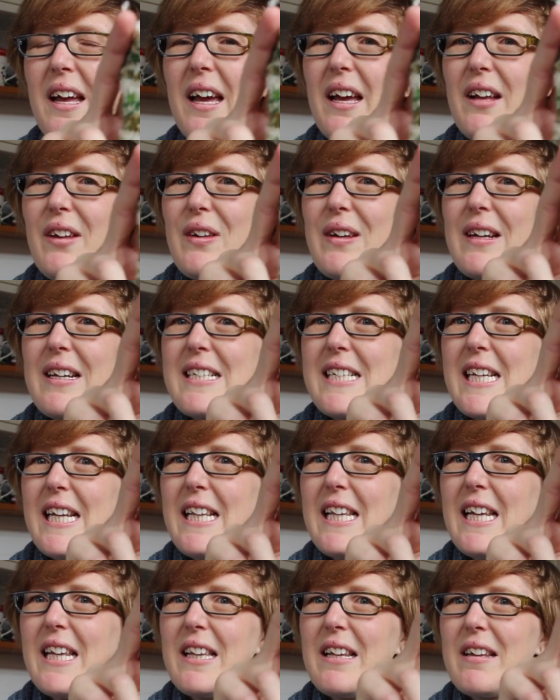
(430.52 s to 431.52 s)
And you can see
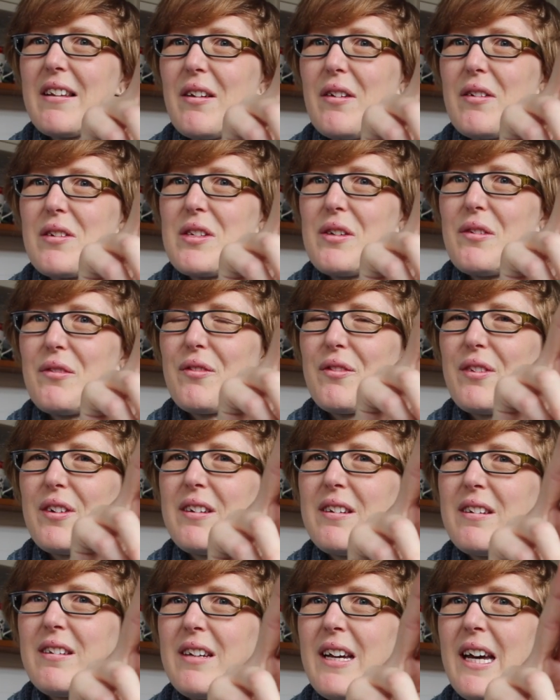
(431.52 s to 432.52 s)
there's lots of
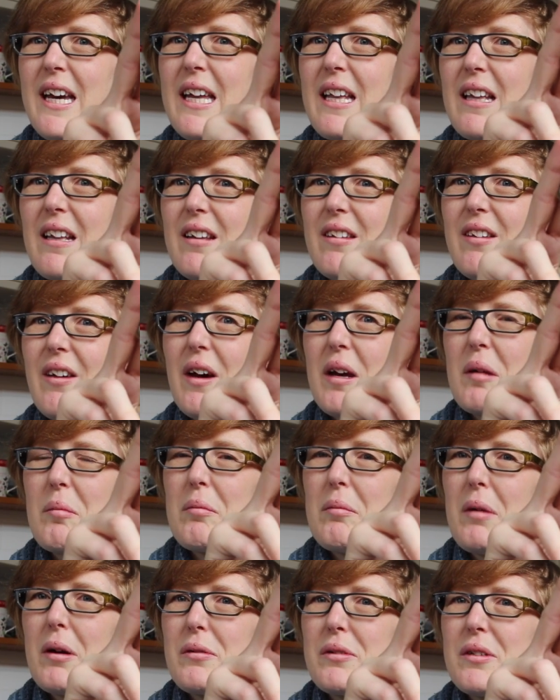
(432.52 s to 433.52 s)
hill
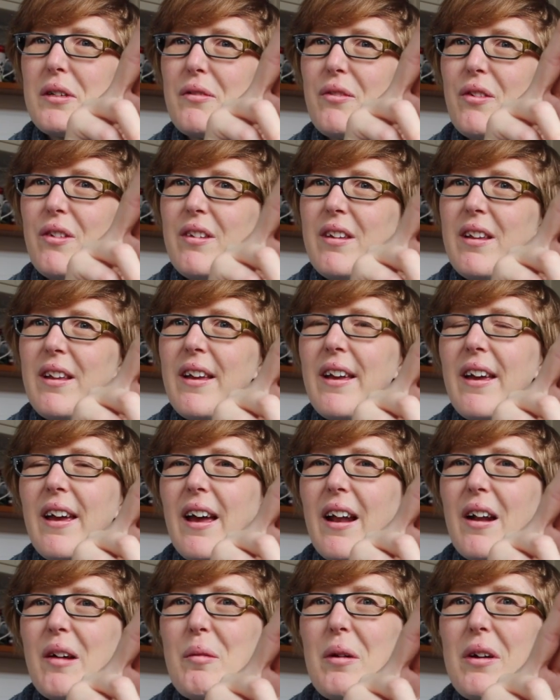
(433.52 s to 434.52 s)
type motifs.
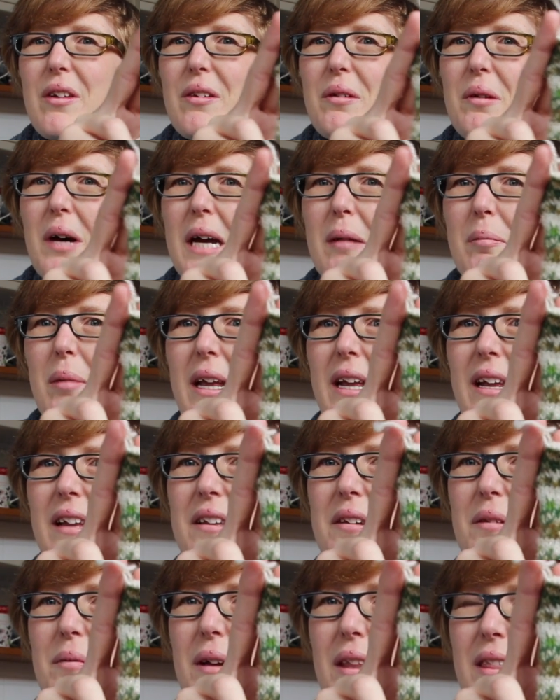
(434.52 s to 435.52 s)
And I was quite
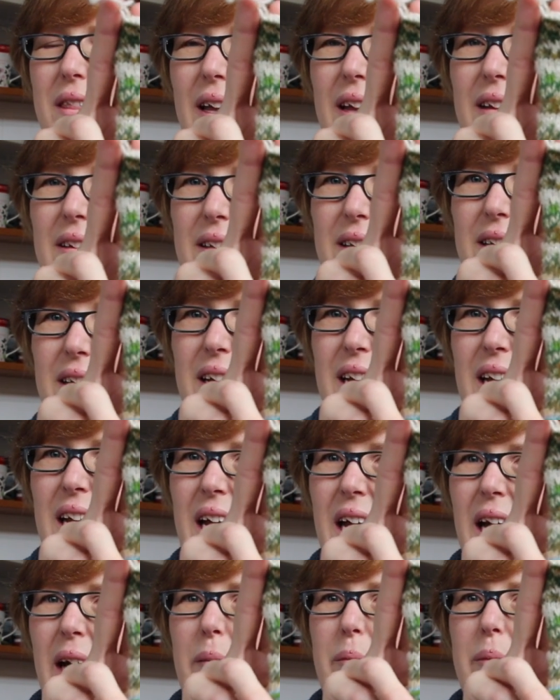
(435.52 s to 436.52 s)
pleased with this,
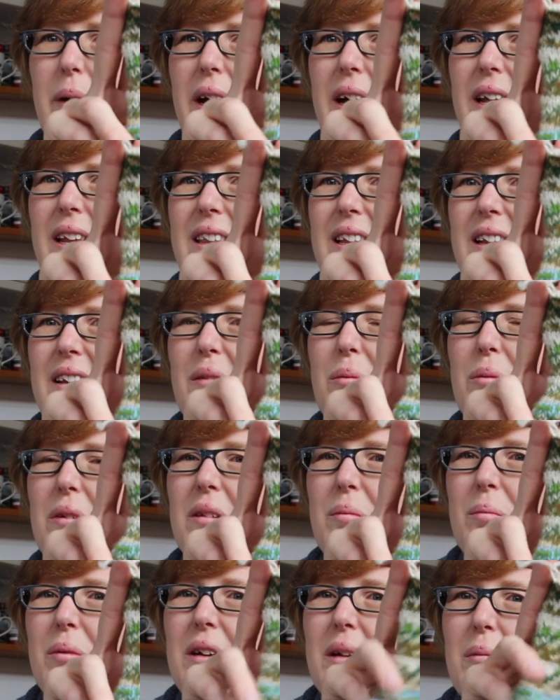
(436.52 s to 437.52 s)
but this
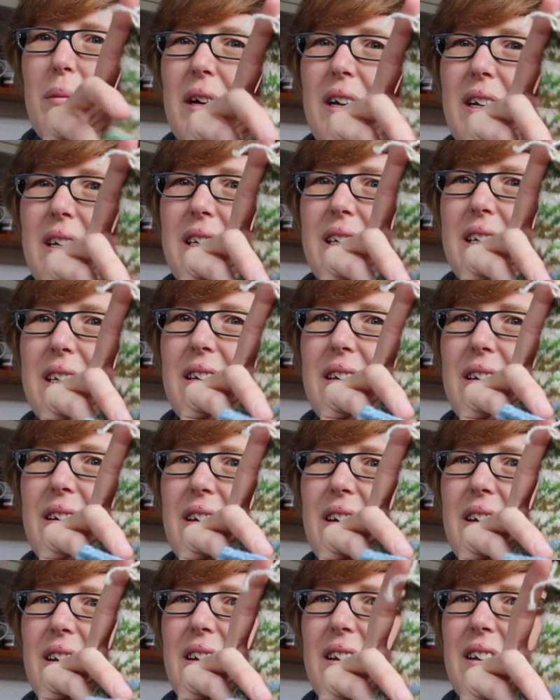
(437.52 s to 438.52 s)
is pretty much
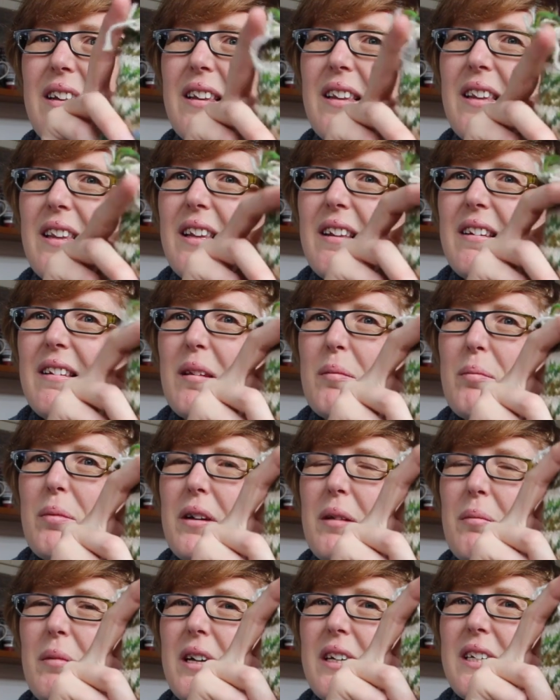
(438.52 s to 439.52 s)

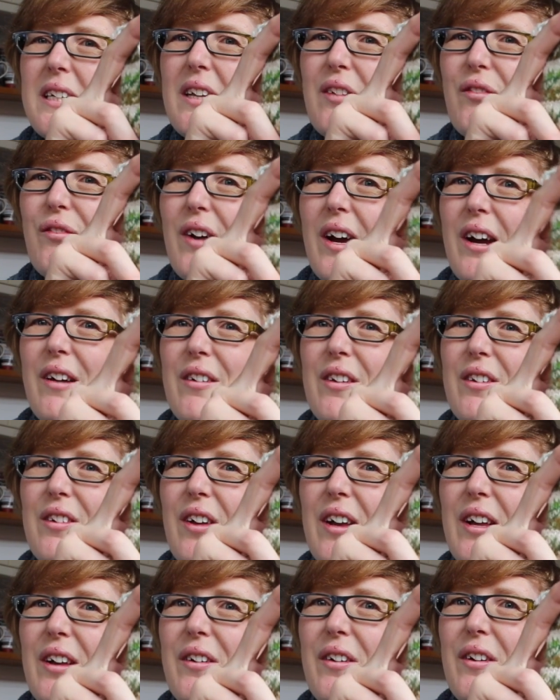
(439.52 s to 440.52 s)
as far as
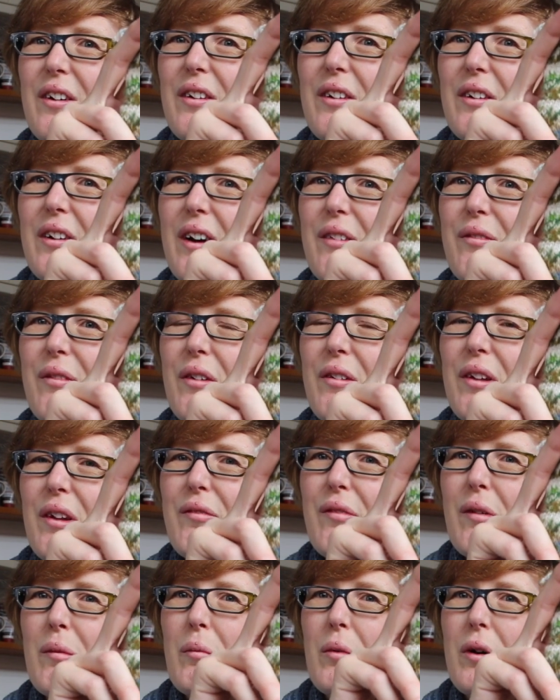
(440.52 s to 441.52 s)
I got. Look, I've not
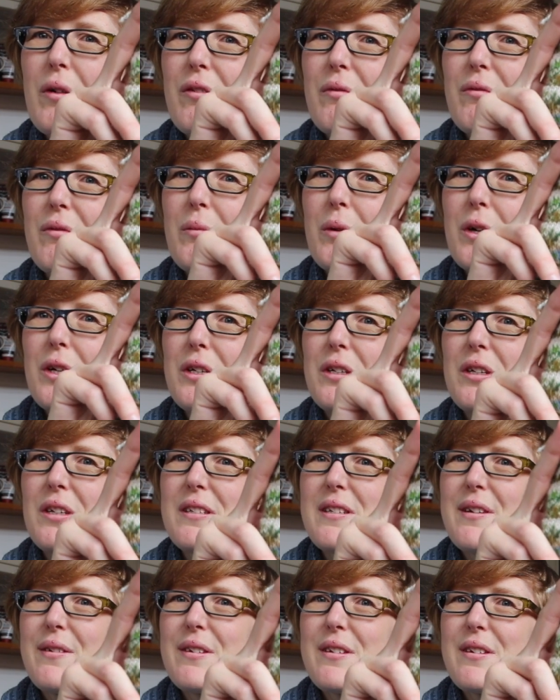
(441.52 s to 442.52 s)
even washed
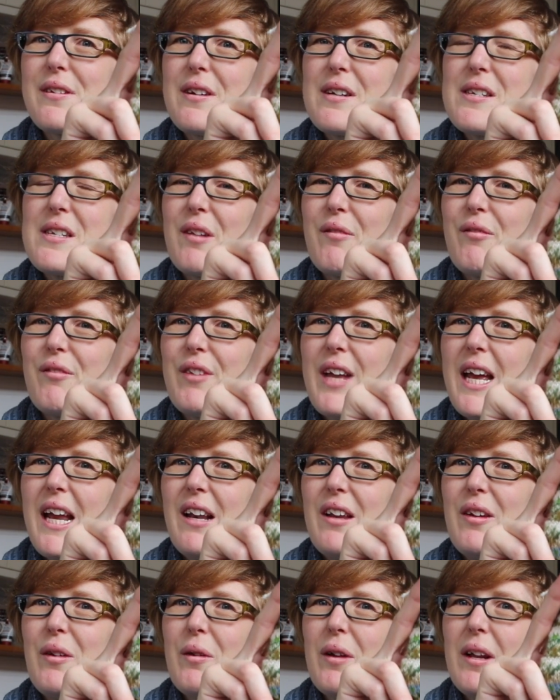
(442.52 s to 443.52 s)
it so it's nice and flat
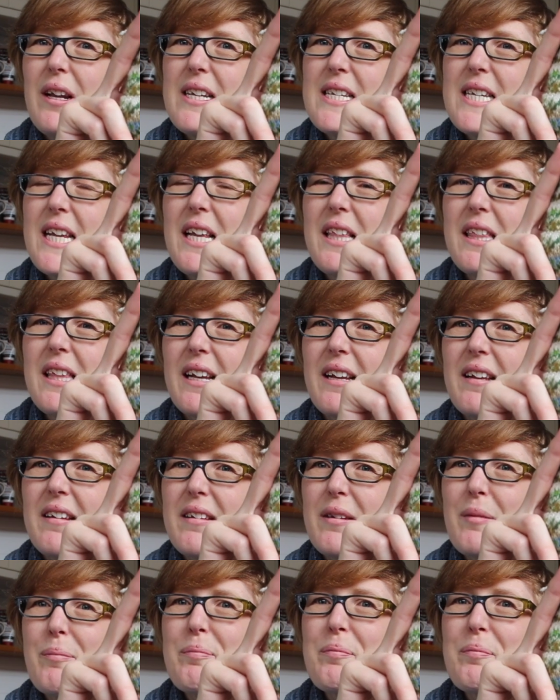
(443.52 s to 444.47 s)
and you can see things.